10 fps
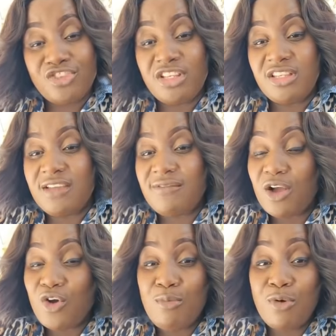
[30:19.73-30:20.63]
She
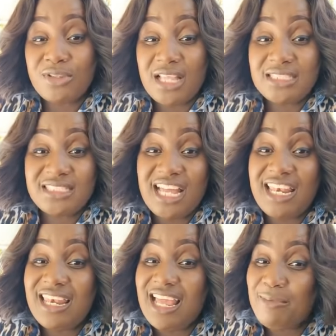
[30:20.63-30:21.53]
never come out and say
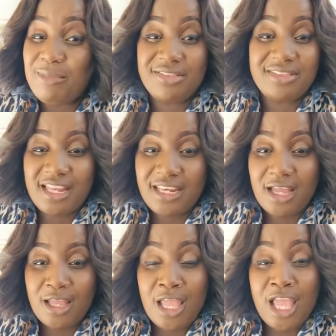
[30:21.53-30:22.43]
a lie, Miss
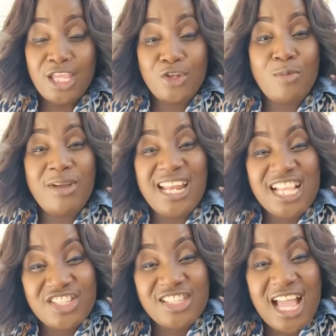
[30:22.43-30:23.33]
Donna. You know, I'm
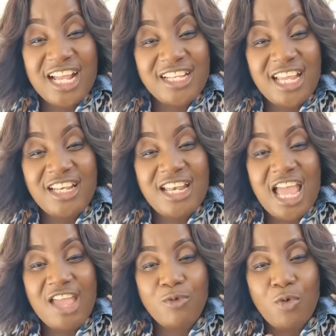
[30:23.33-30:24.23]
glad she talking at the
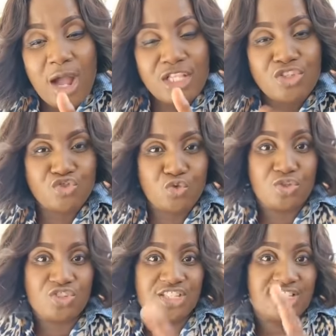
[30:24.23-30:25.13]
live one
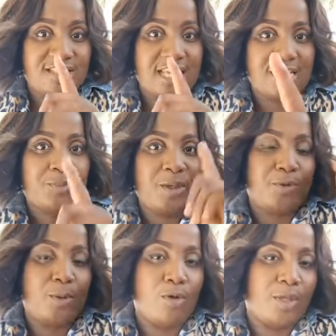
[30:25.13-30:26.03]
truth. She said the
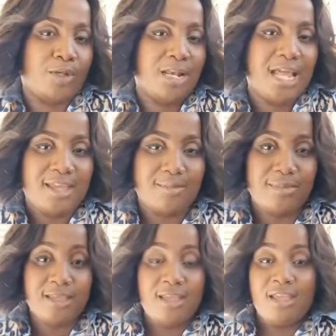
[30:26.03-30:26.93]
people them up there not like
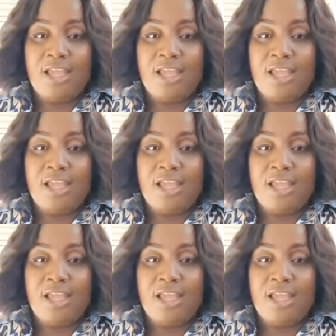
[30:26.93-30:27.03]
me.